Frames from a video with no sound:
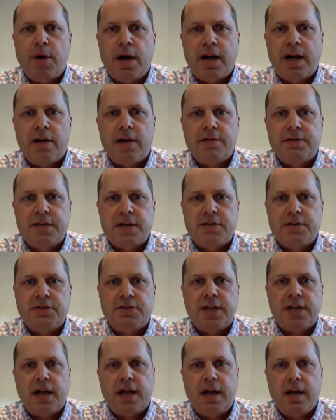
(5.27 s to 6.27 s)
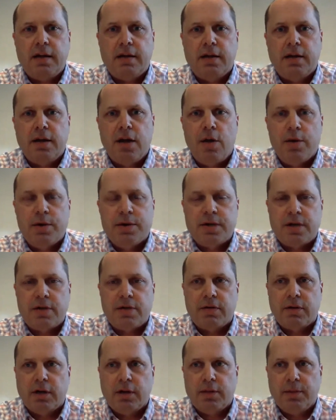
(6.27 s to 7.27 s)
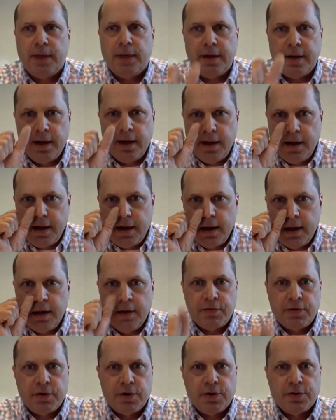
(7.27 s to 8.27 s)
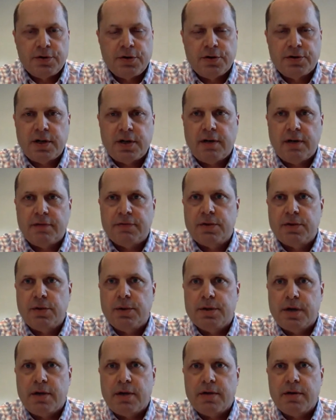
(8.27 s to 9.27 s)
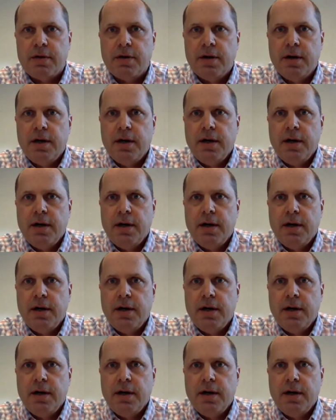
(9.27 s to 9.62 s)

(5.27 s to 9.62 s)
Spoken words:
breakout sessions and getting to know each other a little bit and introduced yourselves to each other.